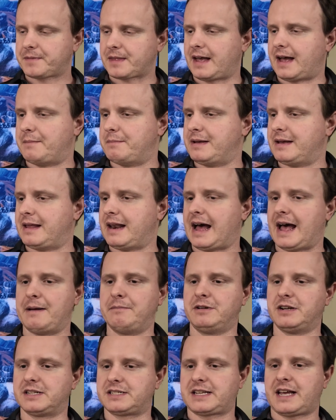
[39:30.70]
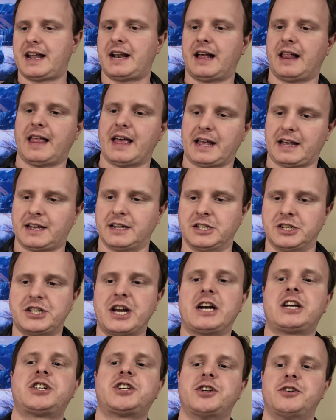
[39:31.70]
I mean, I'm just kind of like
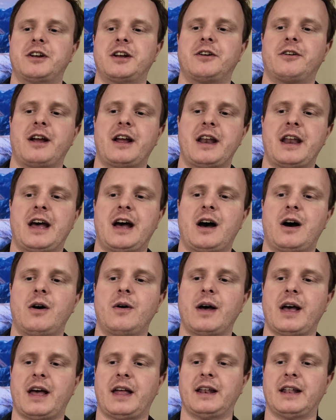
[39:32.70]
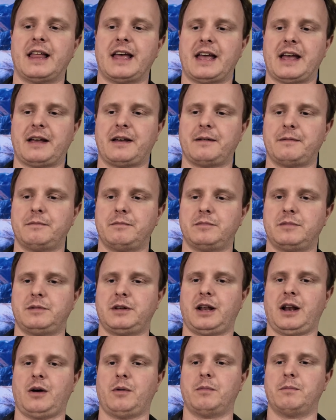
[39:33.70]
conjecturing right now and like,
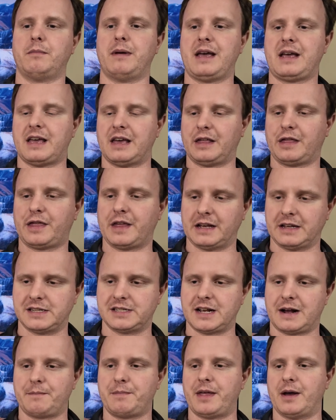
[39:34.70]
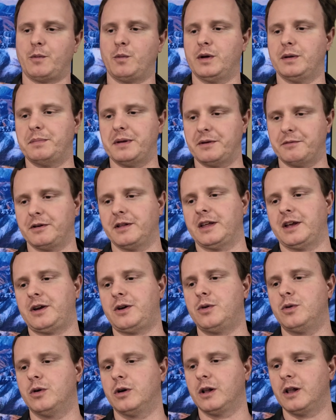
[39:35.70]
making things up that would be really
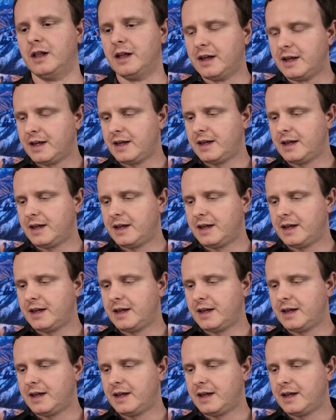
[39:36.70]
cool.